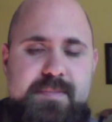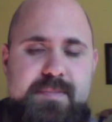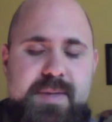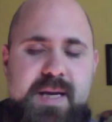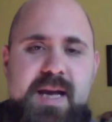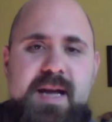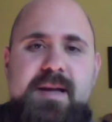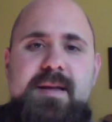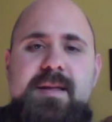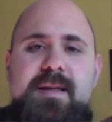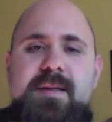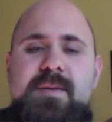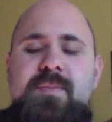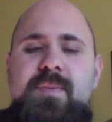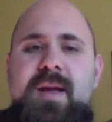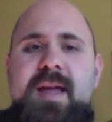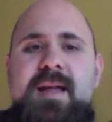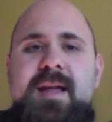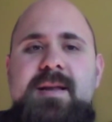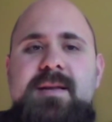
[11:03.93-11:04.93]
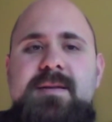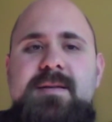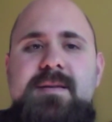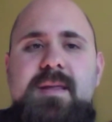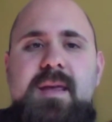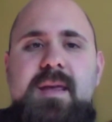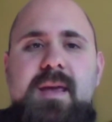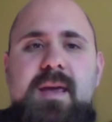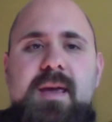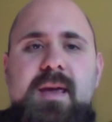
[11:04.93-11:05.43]
Yeah, and then we end
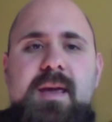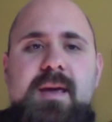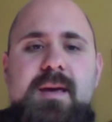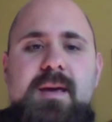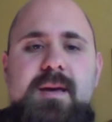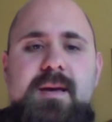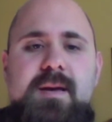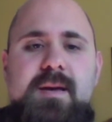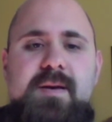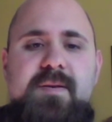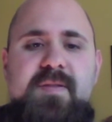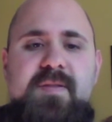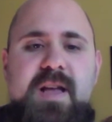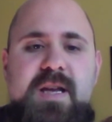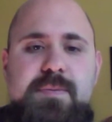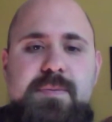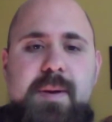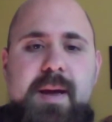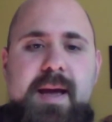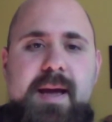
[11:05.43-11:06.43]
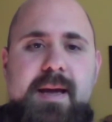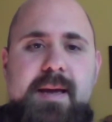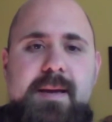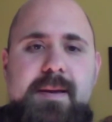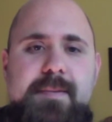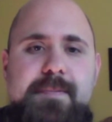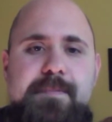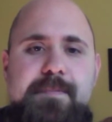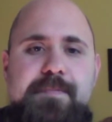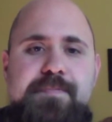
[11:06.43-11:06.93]
the flashback.
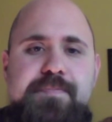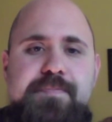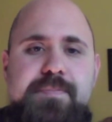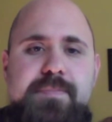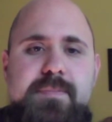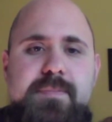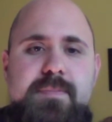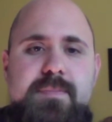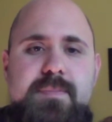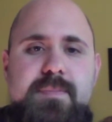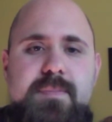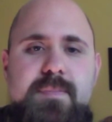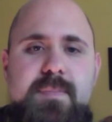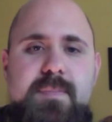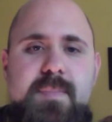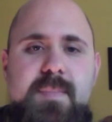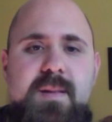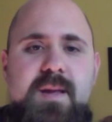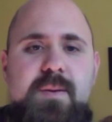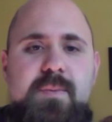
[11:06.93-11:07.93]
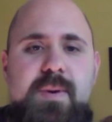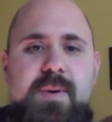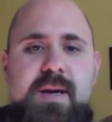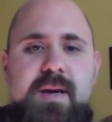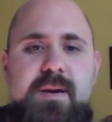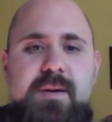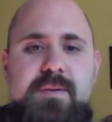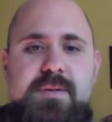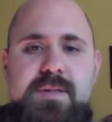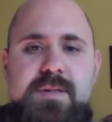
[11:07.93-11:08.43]
And we
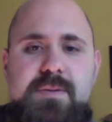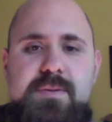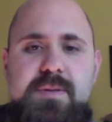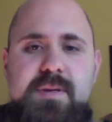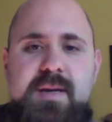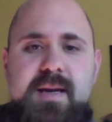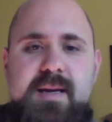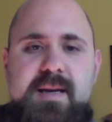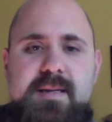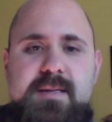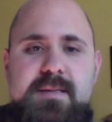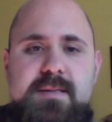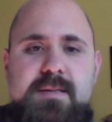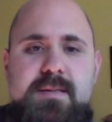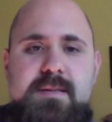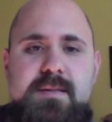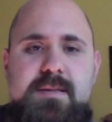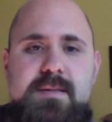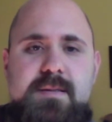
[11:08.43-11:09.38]
go to the next